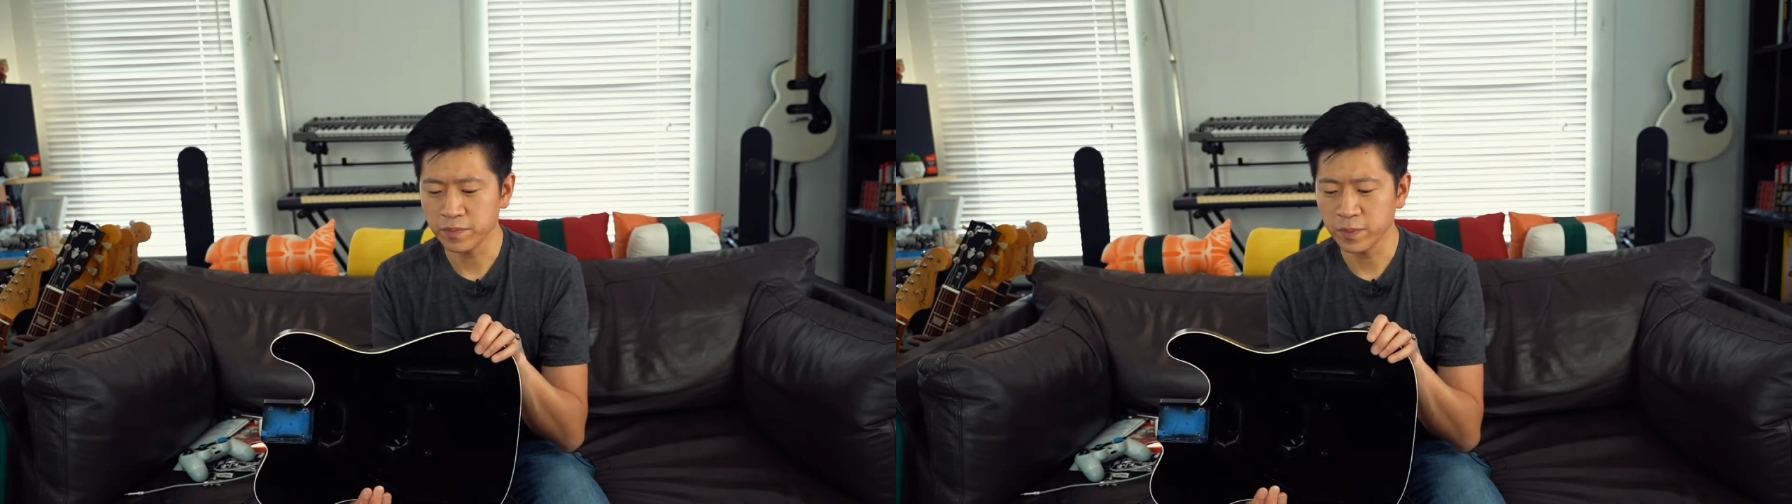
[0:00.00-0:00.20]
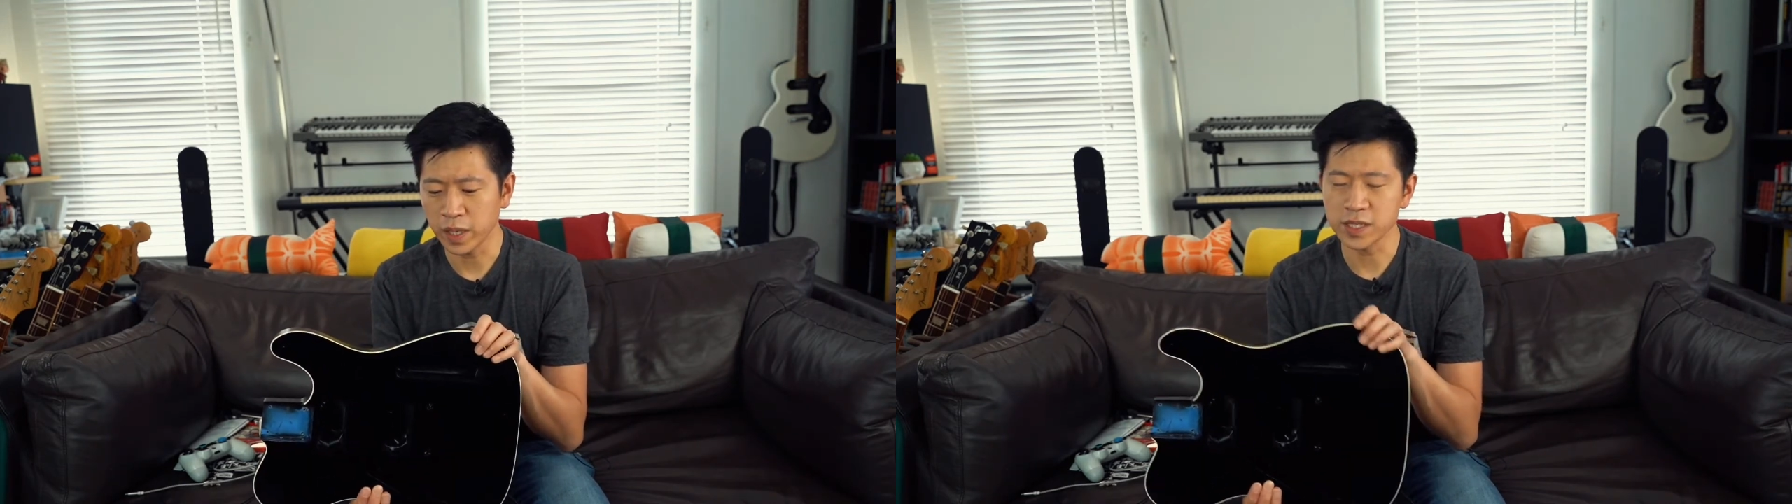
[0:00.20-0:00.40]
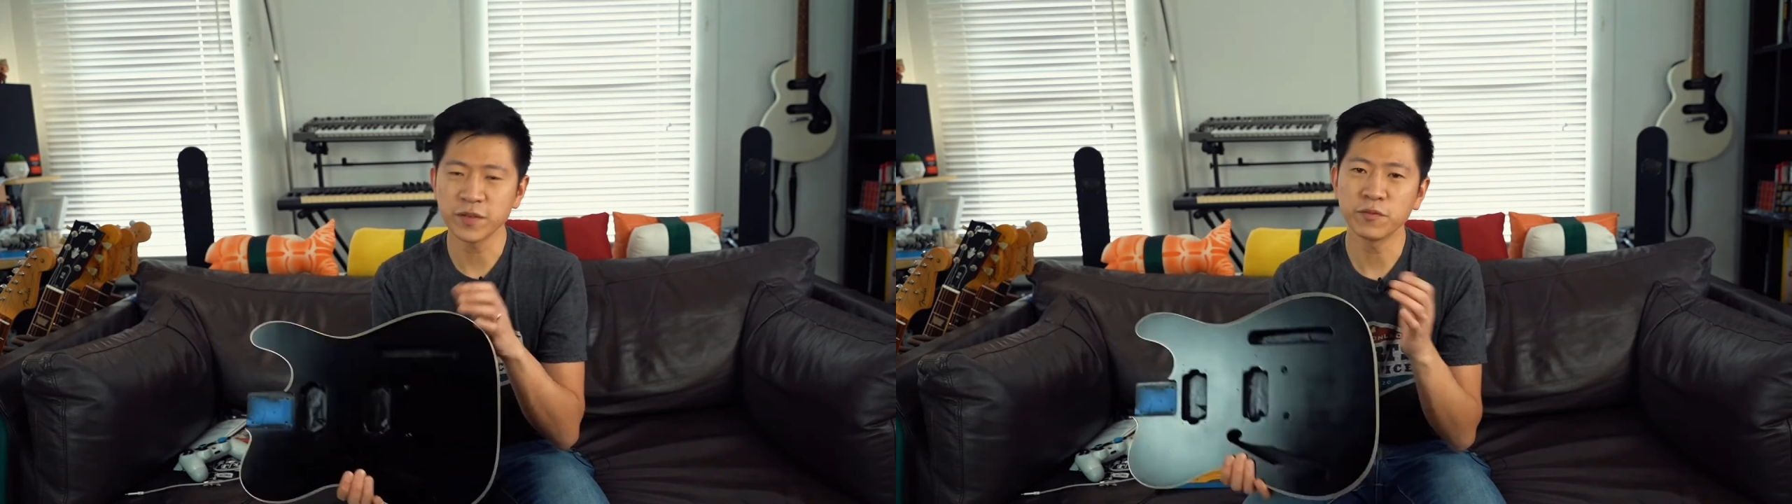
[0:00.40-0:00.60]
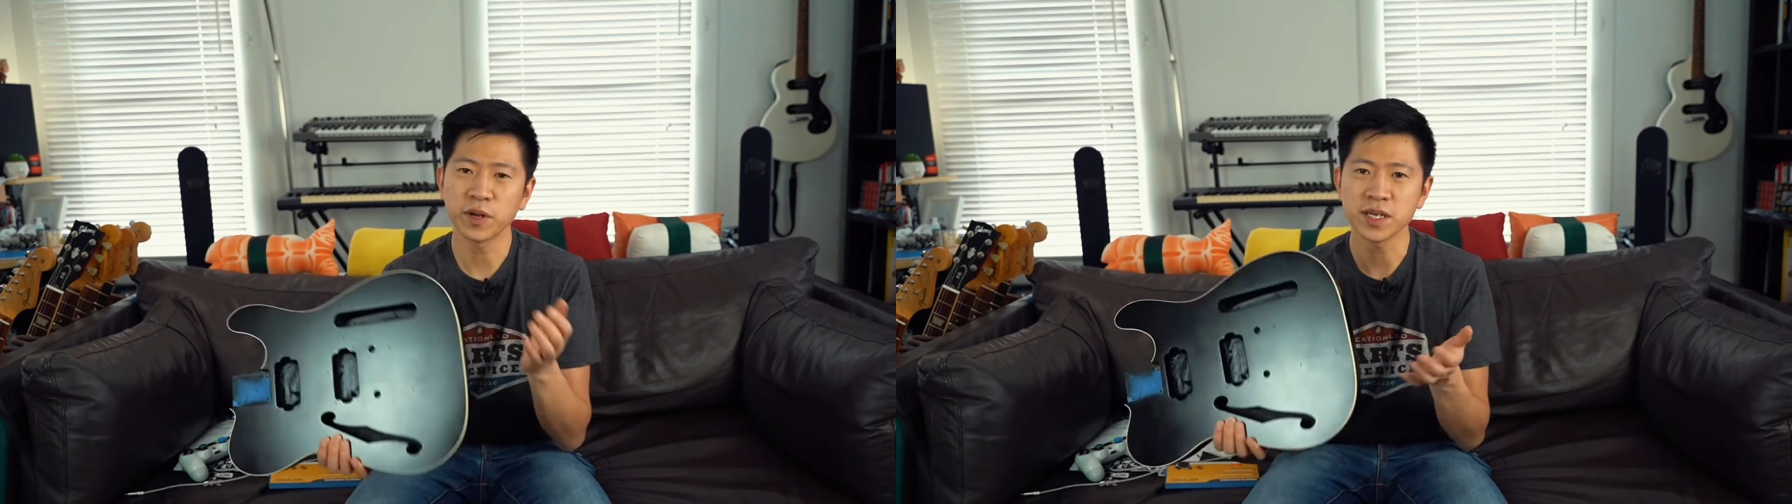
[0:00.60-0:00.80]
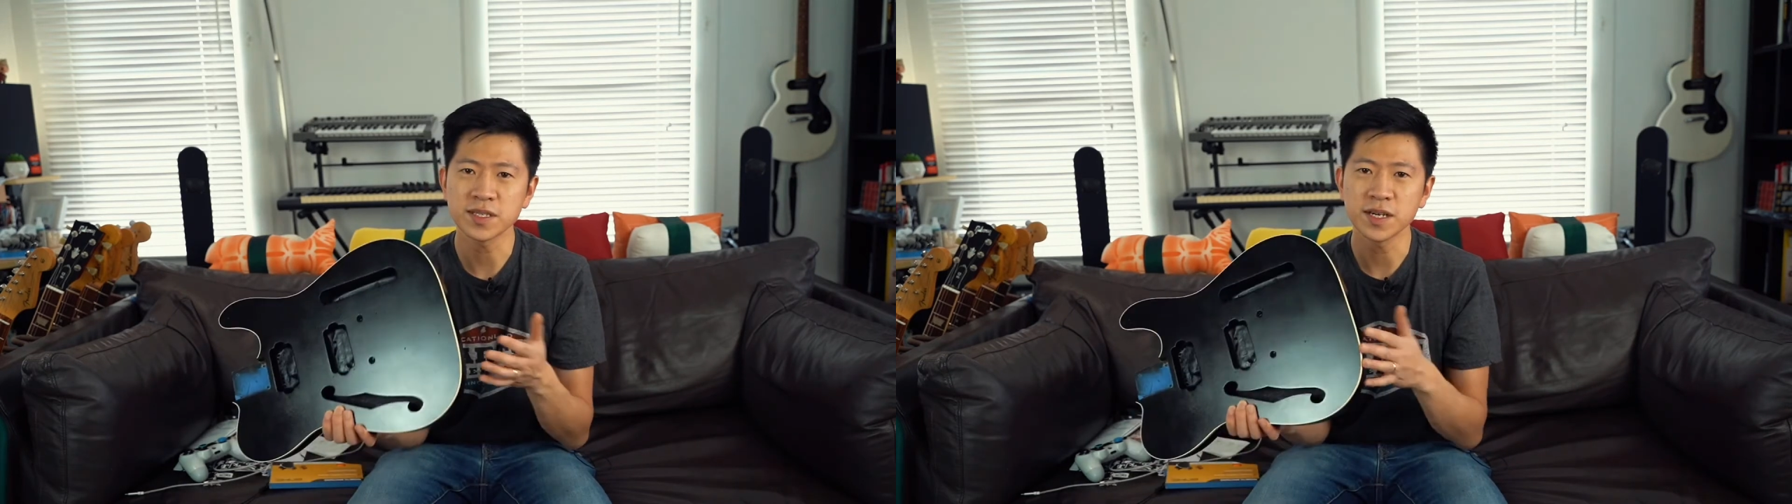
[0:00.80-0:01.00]
Because even when
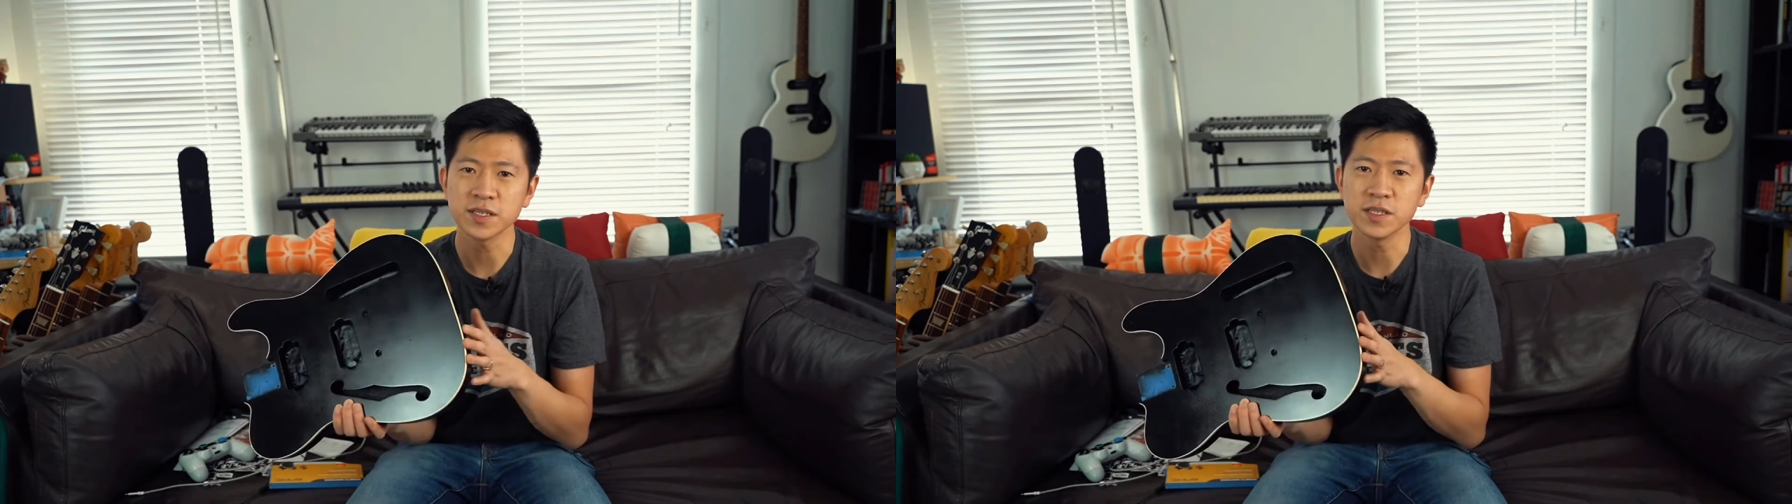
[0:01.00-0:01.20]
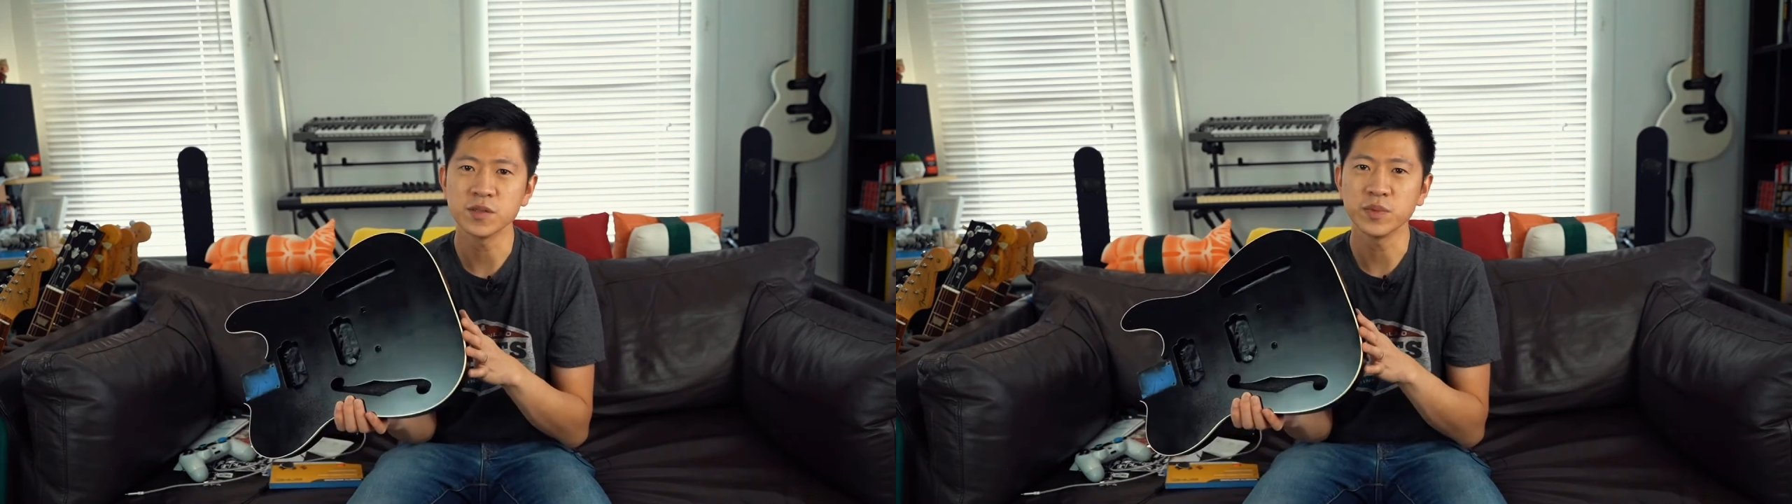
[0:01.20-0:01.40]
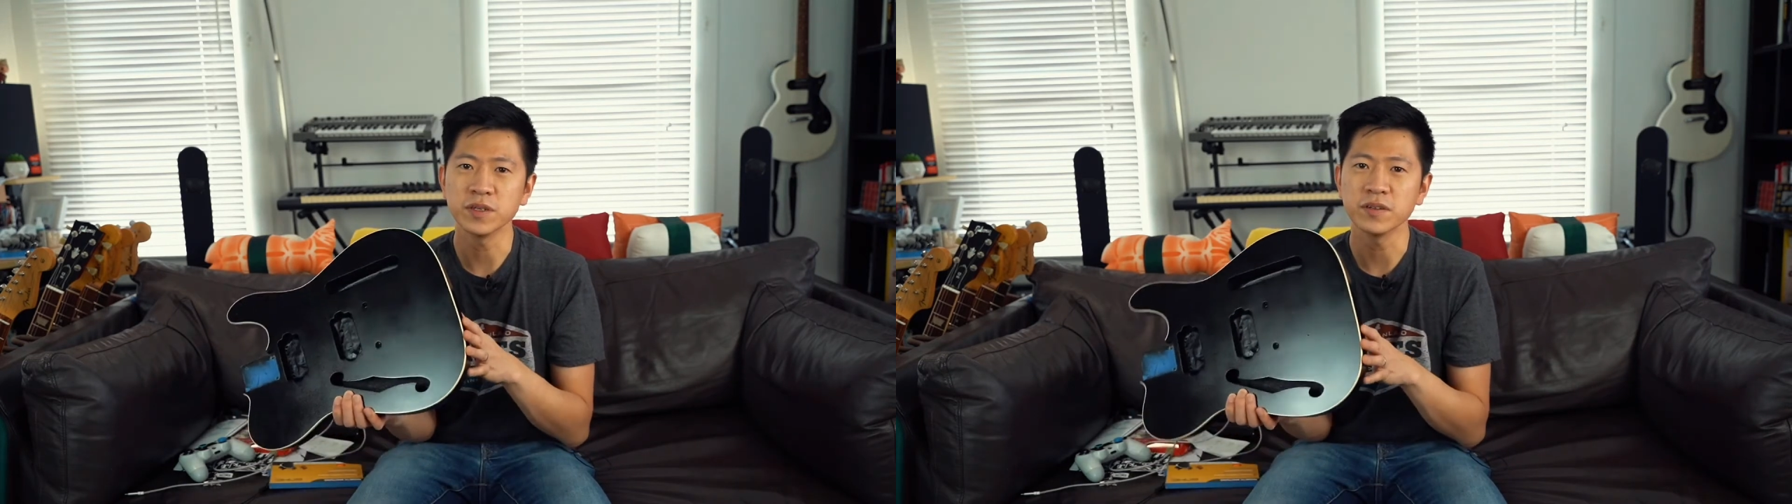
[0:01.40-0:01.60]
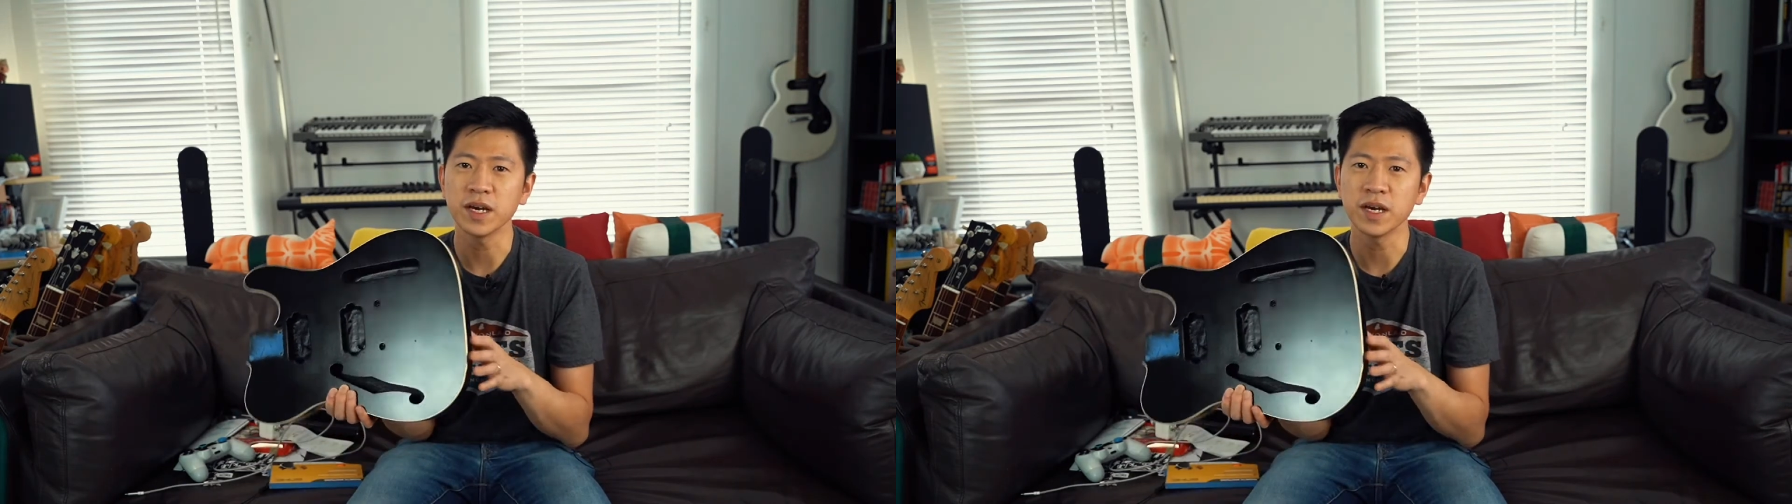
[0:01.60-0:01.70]
I started this build,